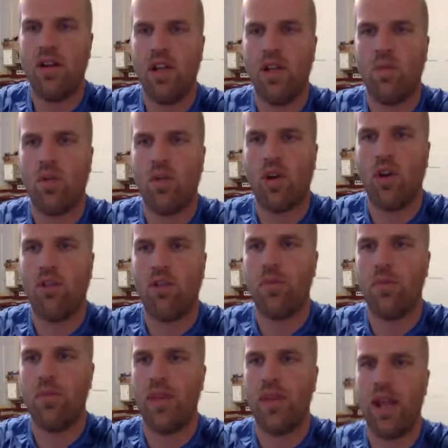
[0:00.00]
and we'll go
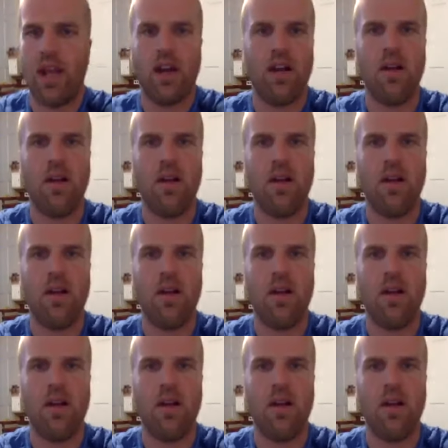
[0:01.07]
from there.